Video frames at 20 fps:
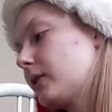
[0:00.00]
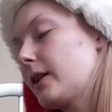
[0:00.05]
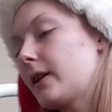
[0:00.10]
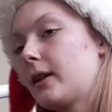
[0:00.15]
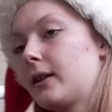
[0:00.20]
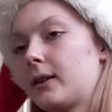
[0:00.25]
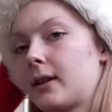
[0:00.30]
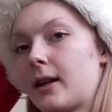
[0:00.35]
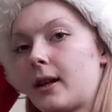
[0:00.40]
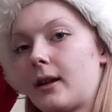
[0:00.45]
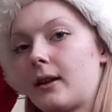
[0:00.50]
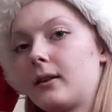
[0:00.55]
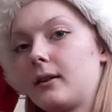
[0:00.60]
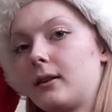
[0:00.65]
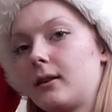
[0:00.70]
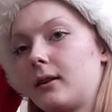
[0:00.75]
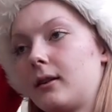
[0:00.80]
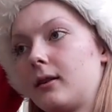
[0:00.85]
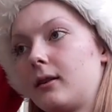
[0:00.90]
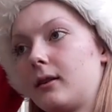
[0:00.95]
And then
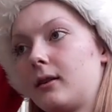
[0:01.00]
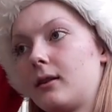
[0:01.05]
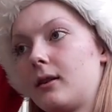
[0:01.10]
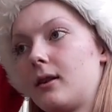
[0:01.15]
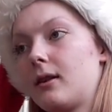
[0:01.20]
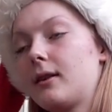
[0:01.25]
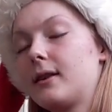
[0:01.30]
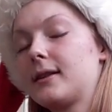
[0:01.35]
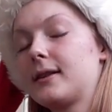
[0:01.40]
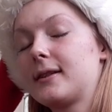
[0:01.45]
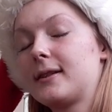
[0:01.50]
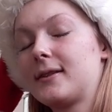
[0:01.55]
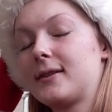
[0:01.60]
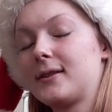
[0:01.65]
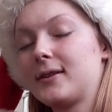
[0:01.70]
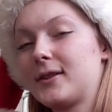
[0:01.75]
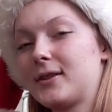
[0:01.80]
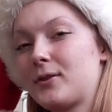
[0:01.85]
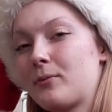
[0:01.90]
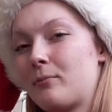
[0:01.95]
this is
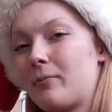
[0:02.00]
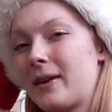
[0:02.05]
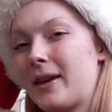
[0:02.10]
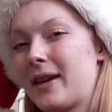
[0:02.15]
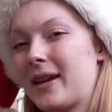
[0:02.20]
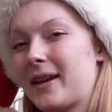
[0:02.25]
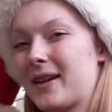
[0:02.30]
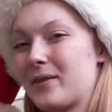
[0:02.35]
such a big